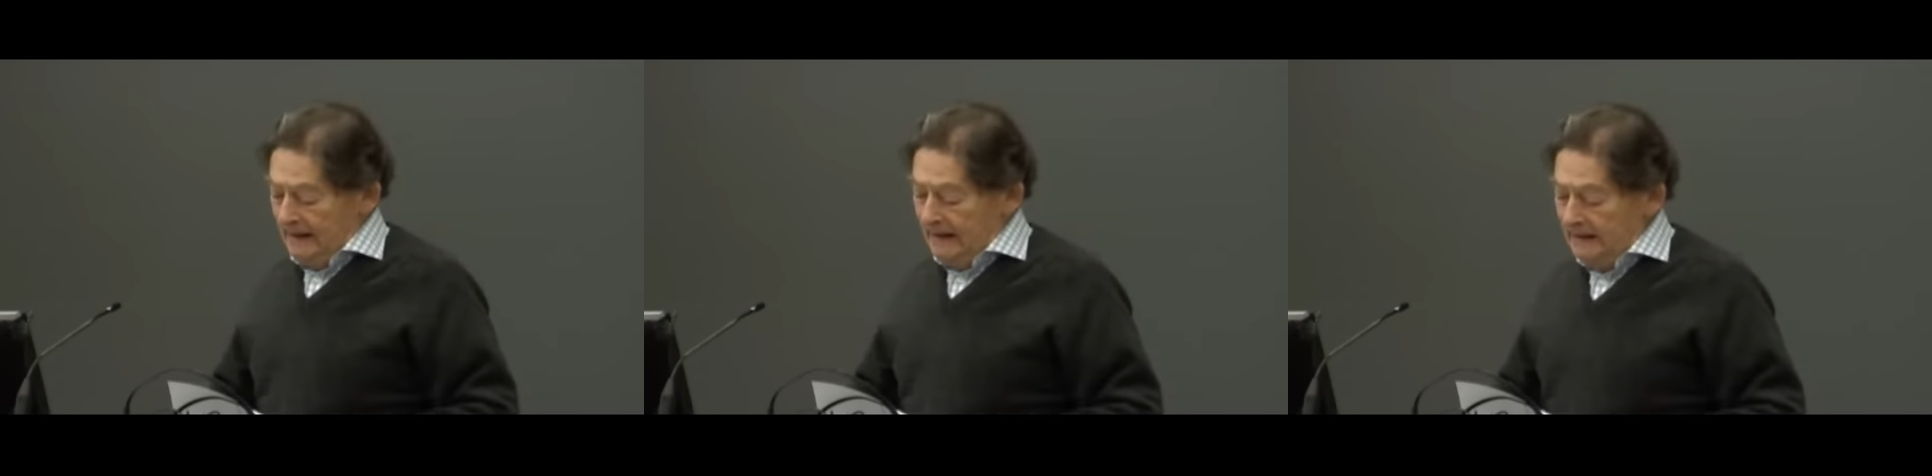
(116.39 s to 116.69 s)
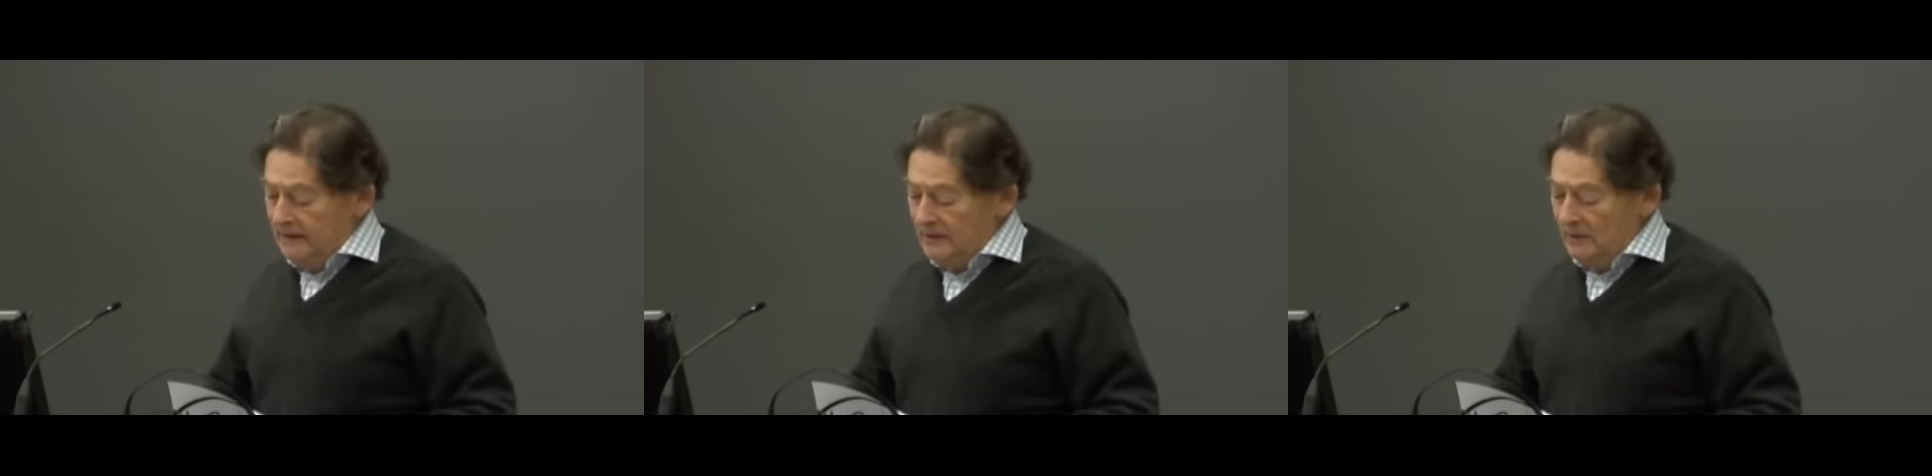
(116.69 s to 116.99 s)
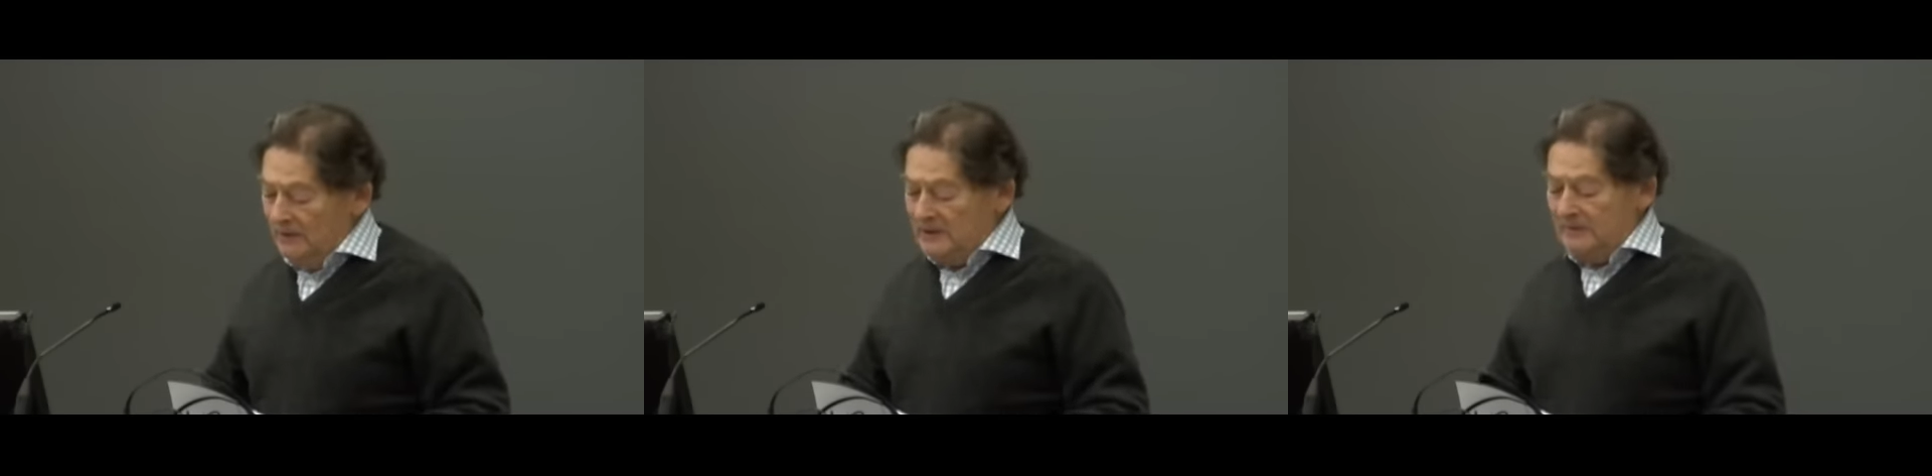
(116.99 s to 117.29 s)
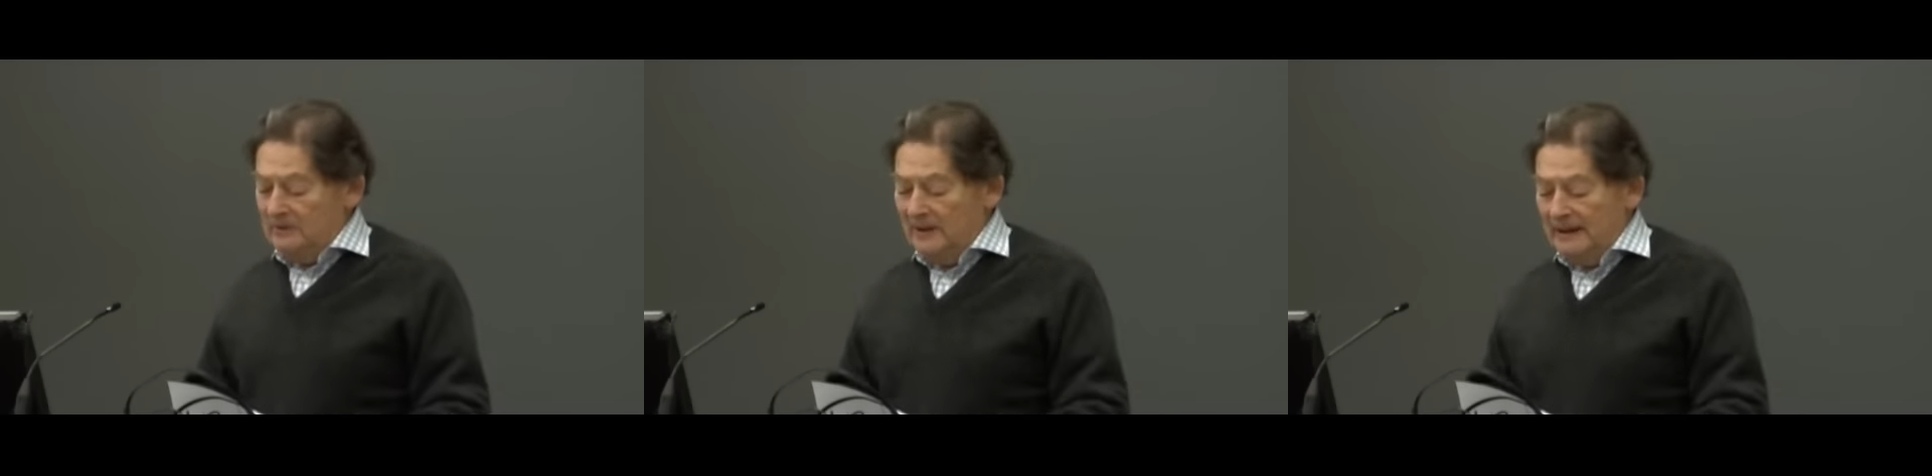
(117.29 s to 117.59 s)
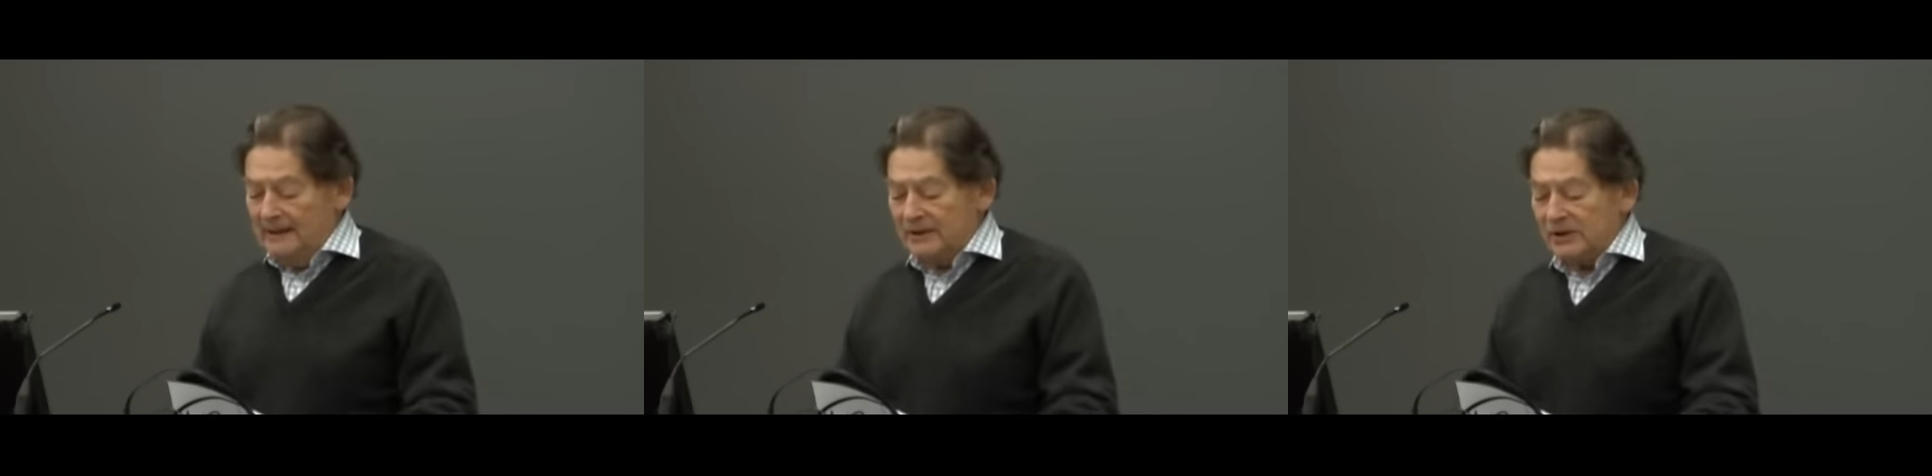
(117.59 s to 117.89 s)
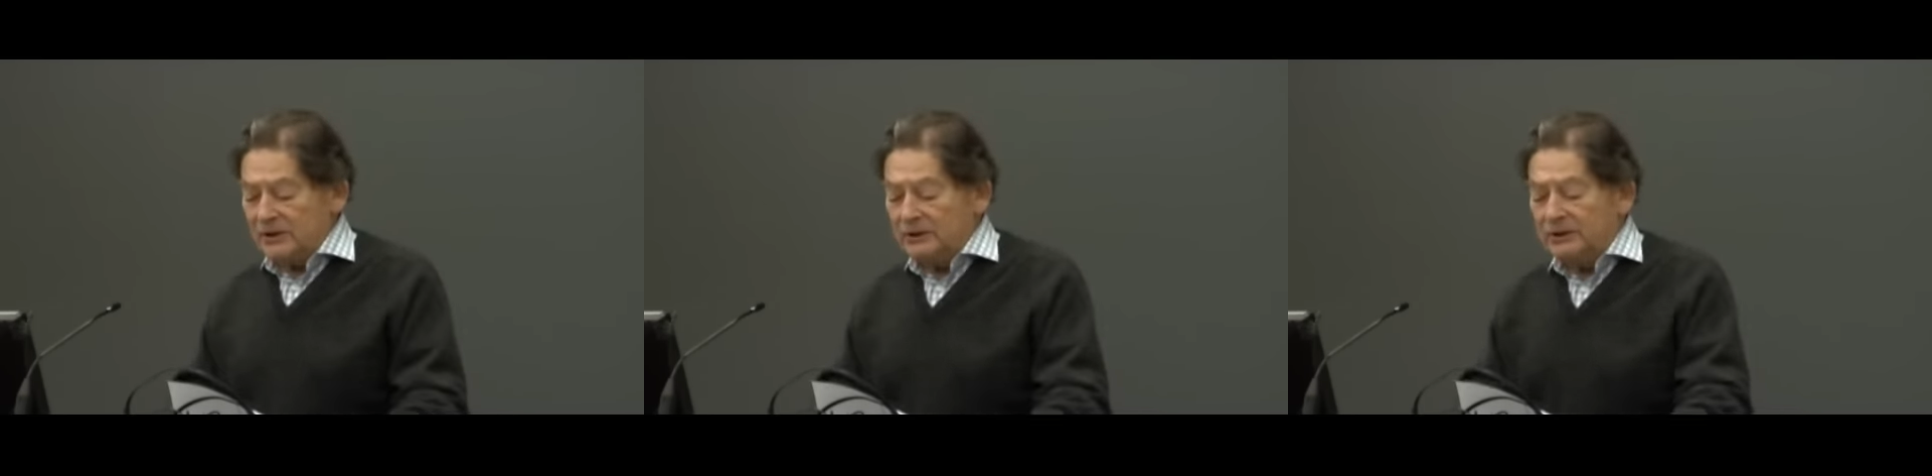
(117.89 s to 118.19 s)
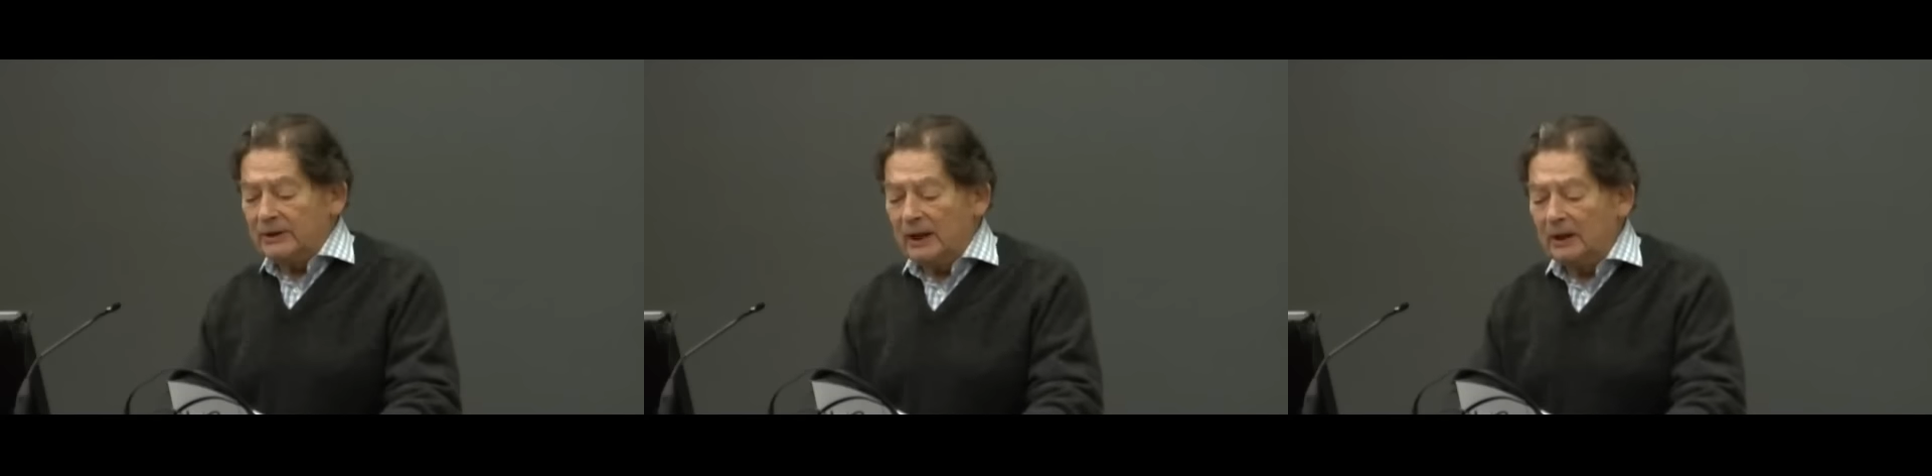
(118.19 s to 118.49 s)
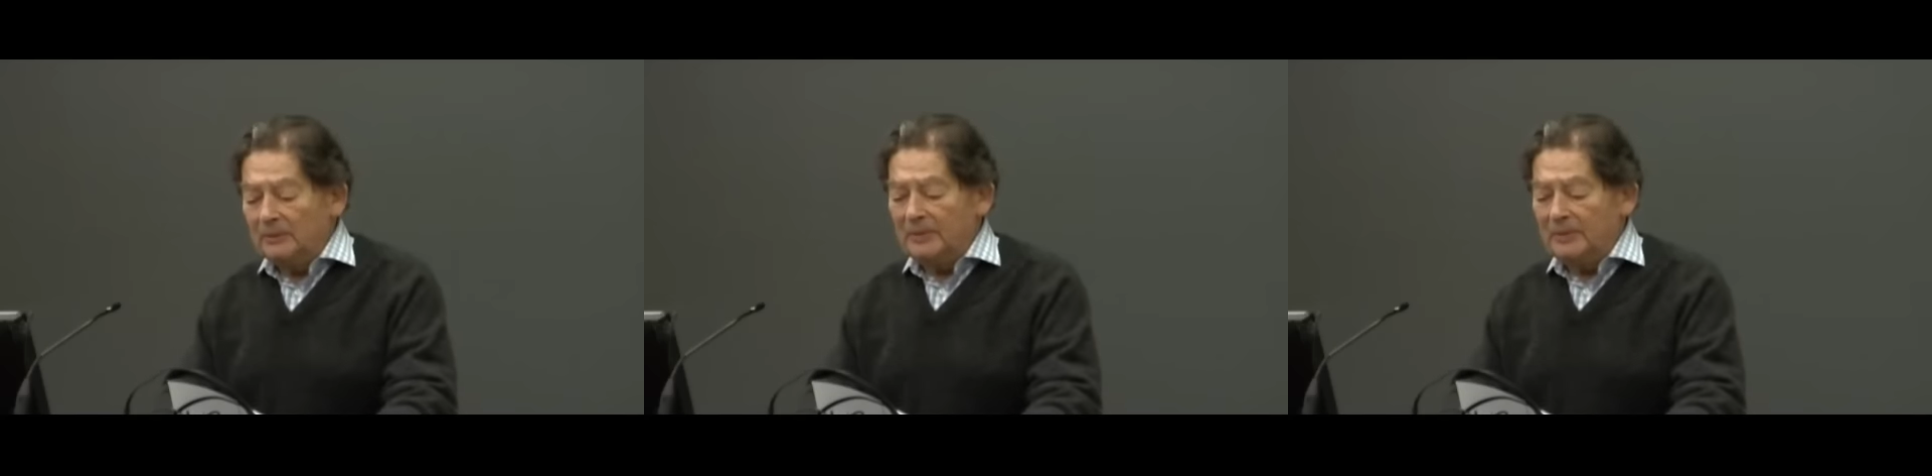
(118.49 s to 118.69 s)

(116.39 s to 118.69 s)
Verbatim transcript: it has always been well understood that the whole